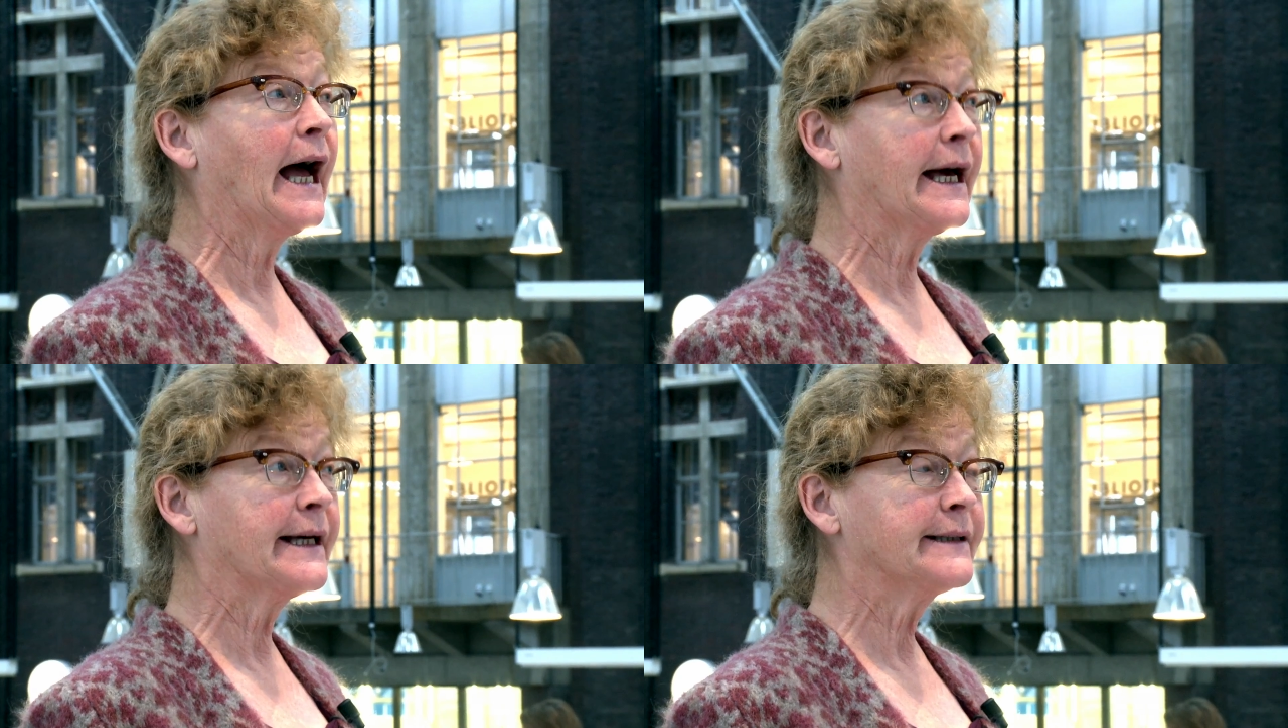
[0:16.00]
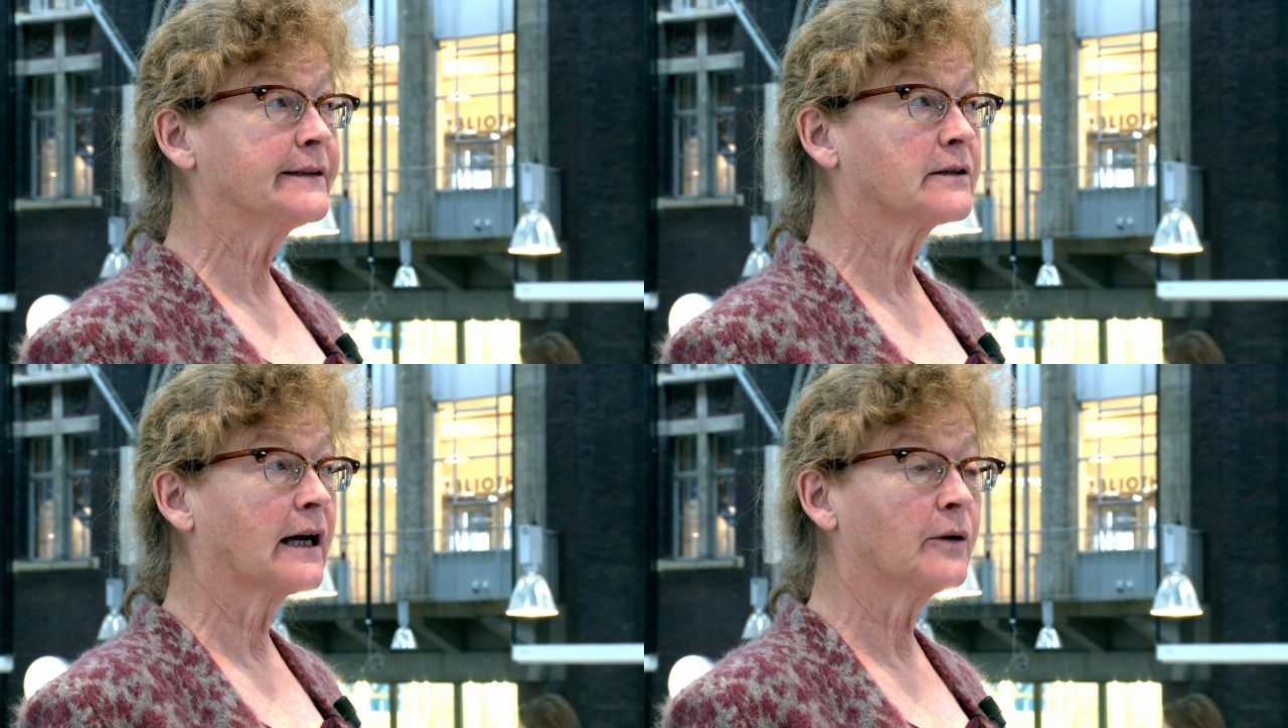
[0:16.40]

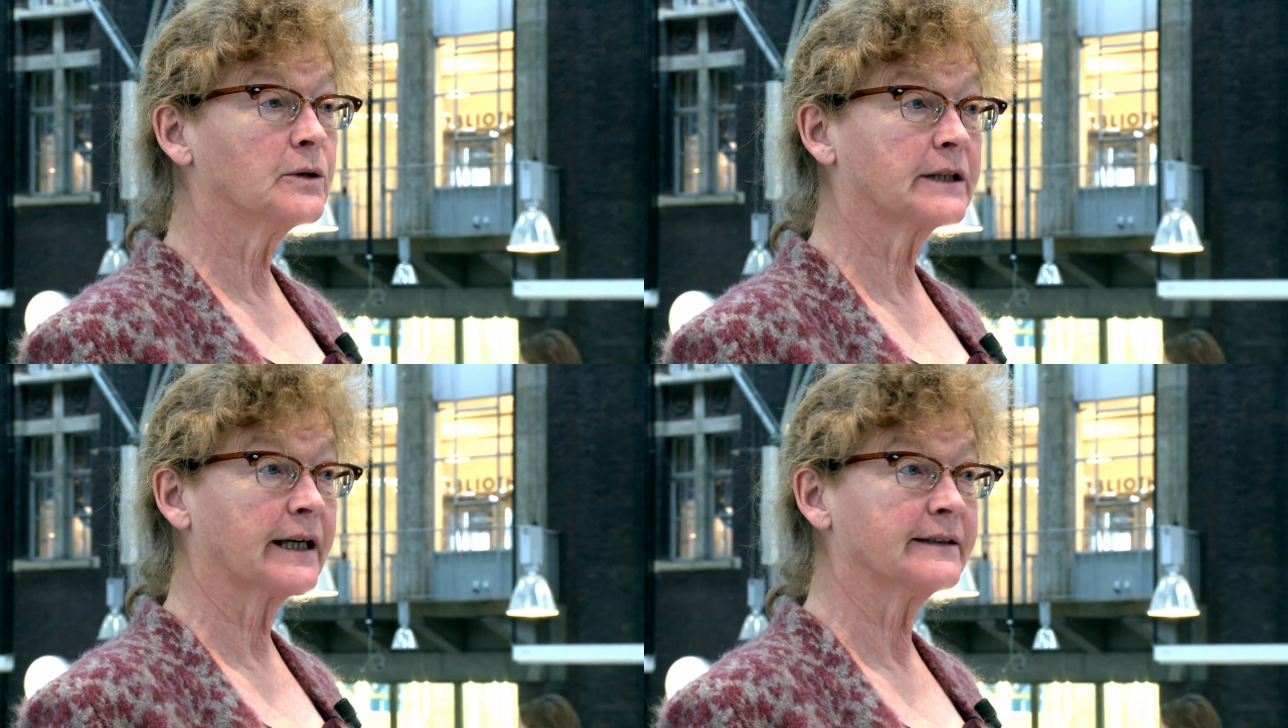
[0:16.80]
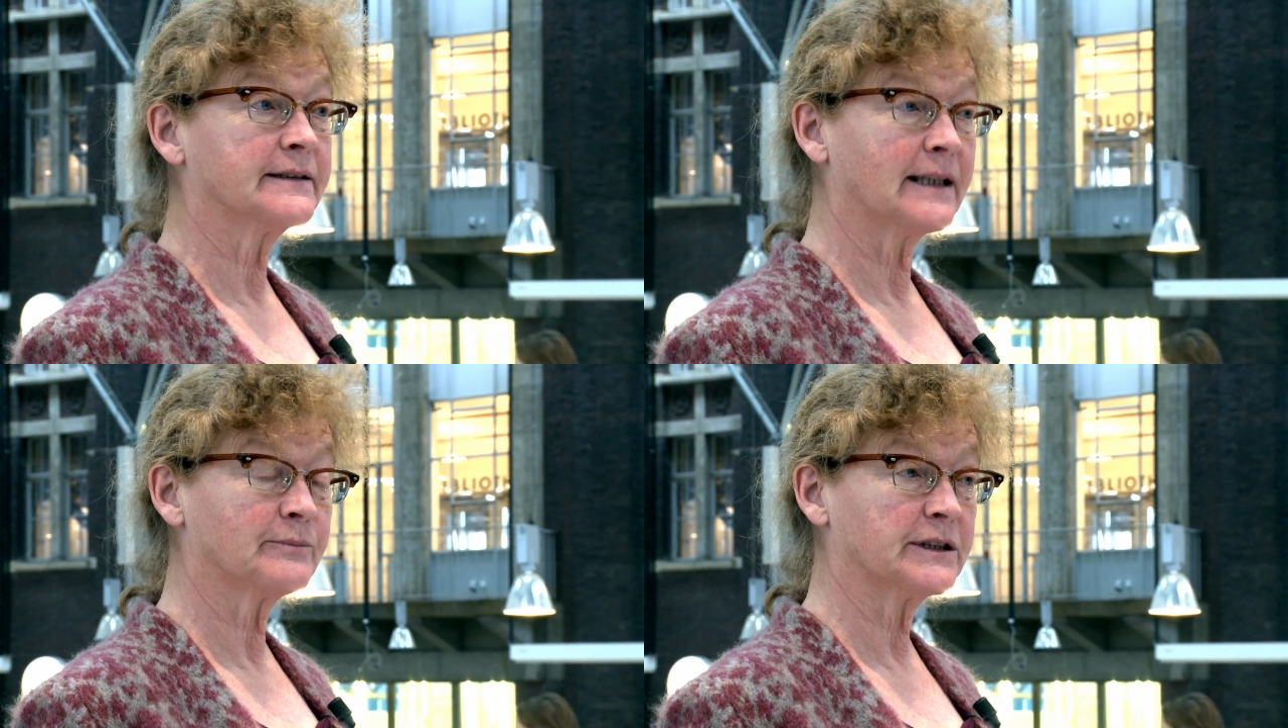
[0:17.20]
and how it can
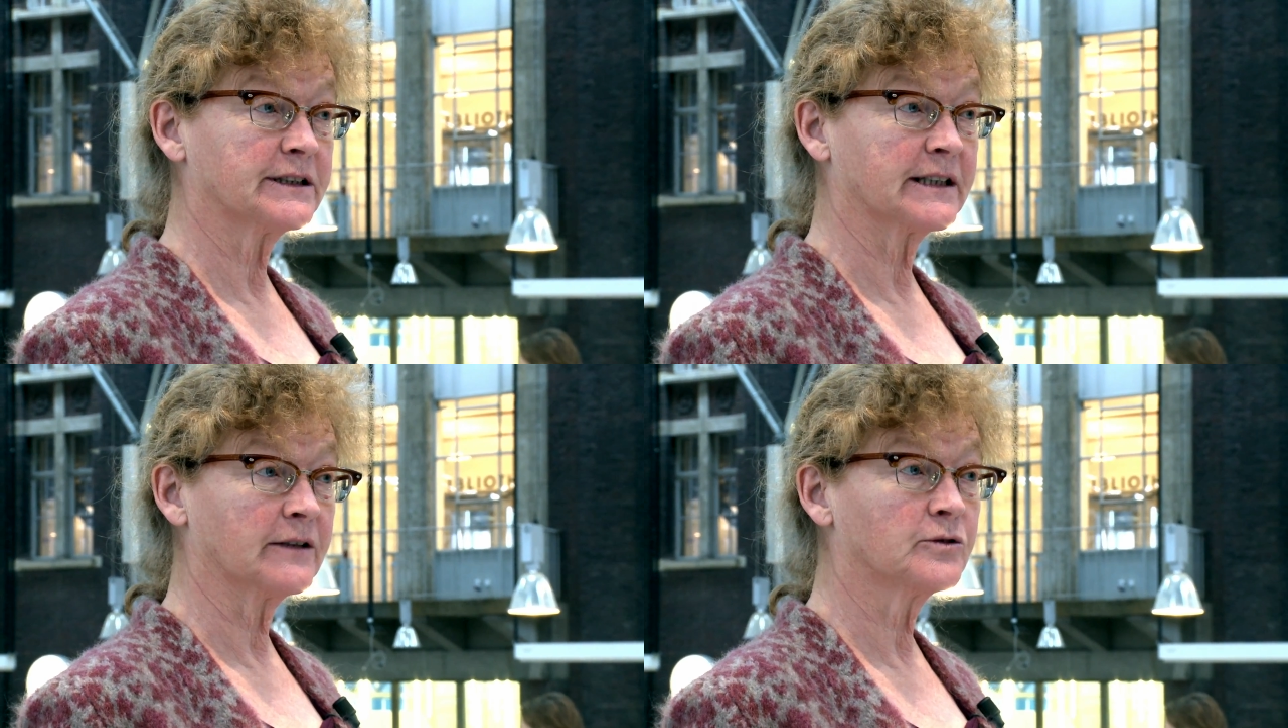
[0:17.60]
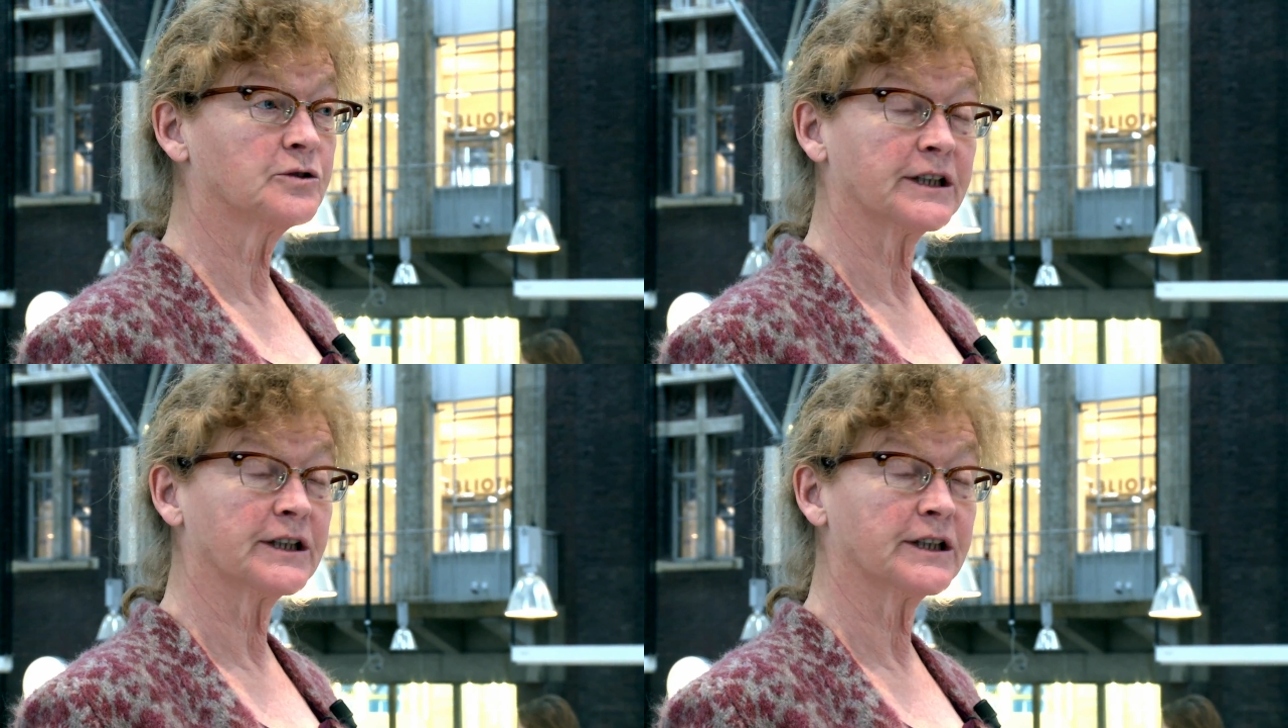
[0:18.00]
adapt itself to